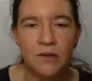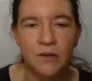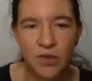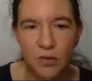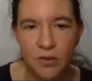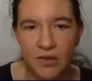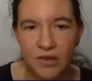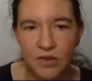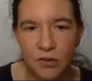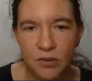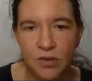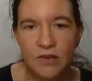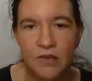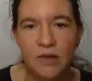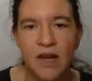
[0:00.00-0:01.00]
So as
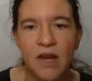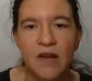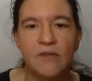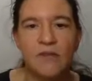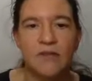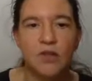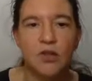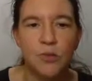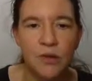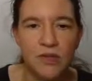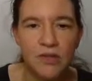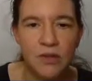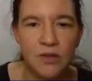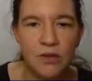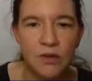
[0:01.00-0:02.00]
soon as you have a
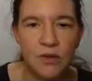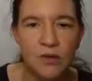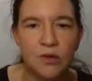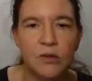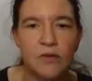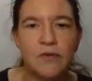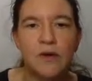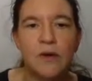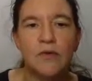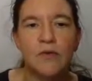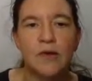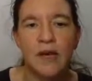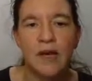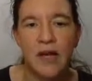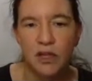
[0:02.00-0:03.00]
supersingular curve
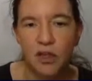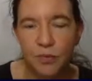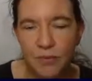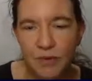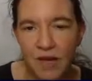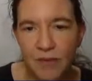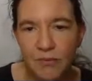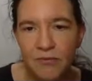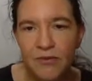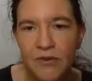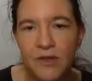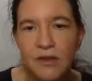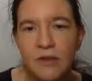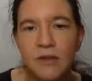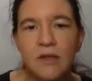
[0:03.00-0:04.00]
over a large prime
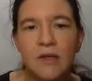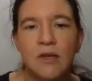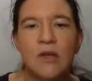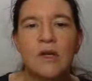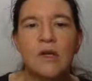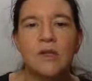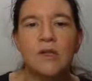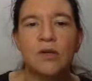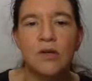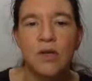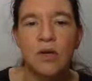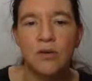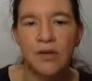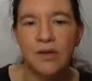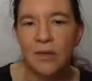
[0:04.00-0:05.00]
field, you
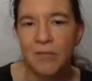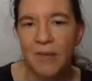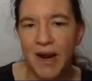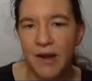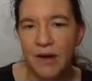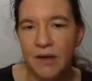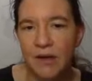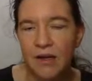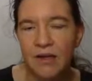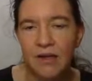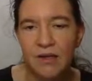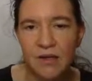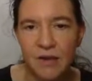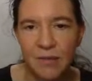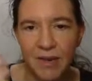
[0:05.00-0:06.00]
know that the pairing uh,
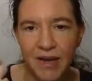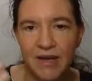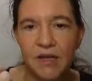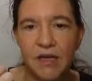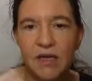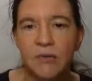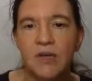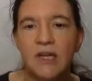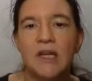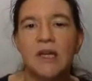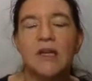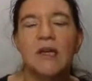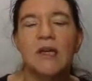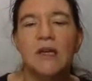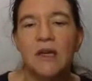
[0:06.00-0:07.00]
that the embedding degree
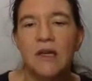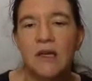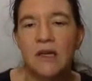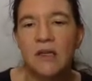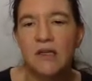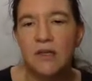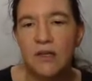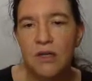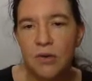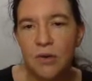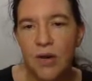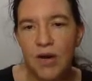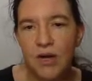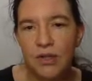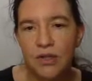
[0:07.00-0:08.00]
is no
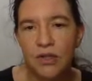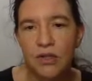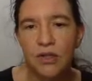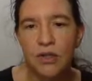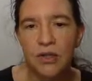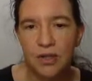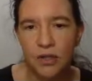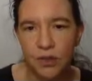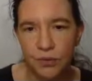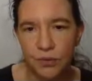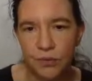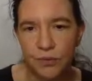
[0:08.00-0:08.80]
larger than 2.